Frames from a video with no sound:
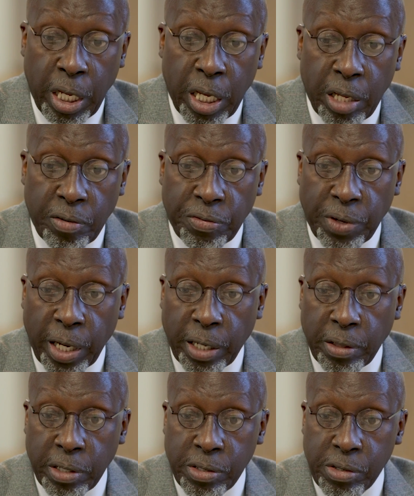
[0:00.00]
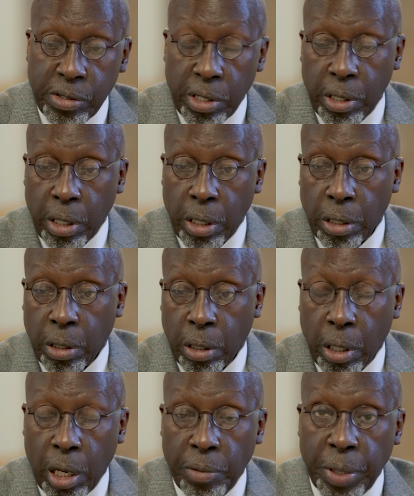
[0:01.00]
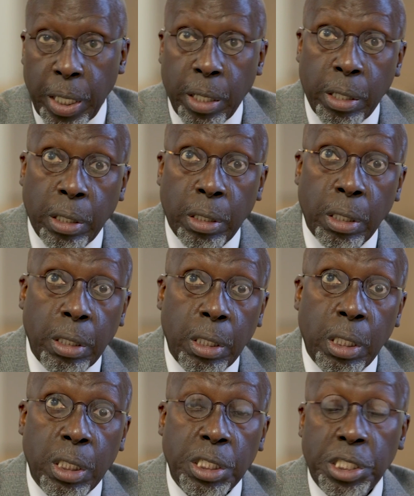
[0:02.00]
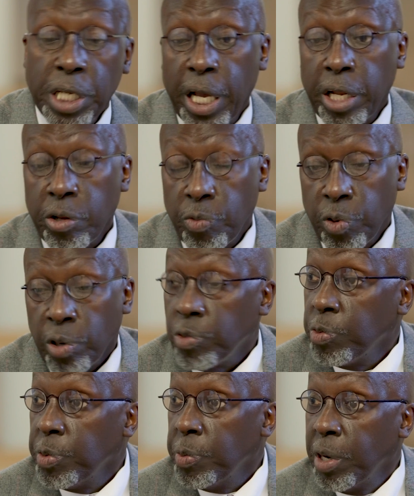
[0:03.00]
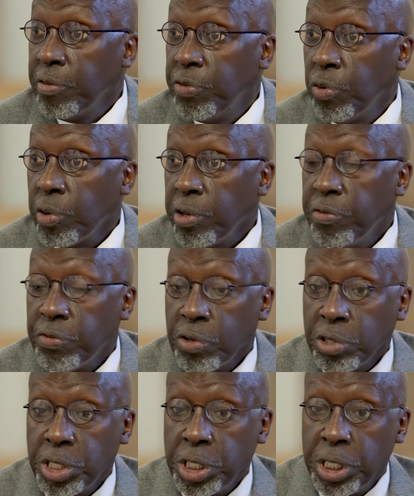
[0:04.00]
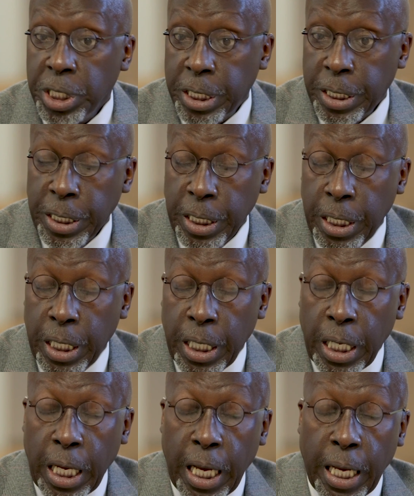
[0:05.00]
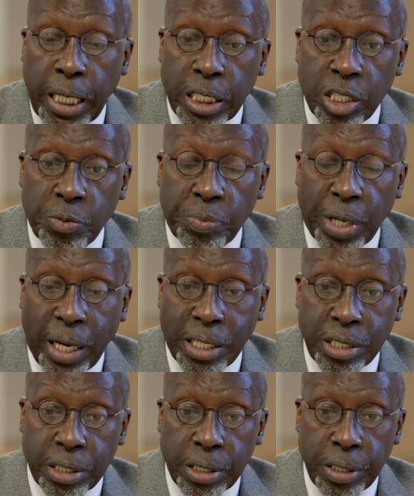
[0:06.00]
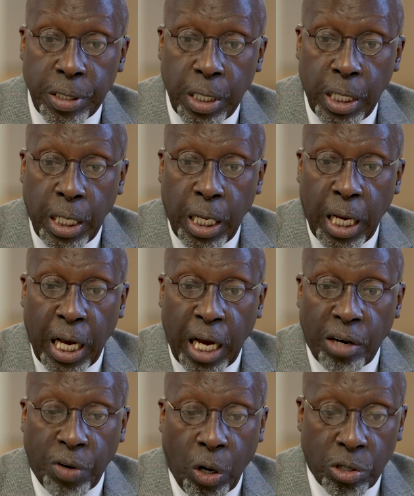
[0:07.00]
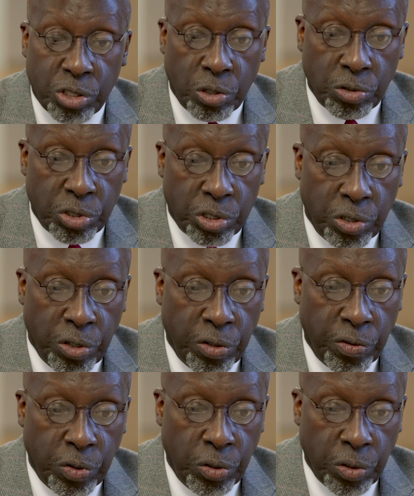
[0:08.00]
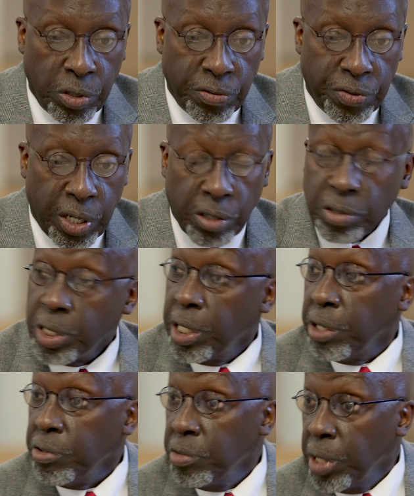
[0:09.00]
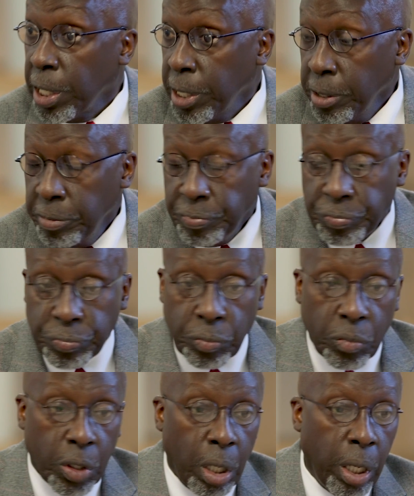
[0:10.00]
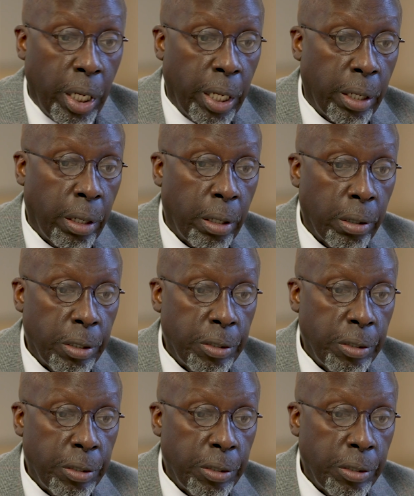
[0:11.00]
In fact, in this coming January will be my 41st year as pastor. I've also served on the faculty at United and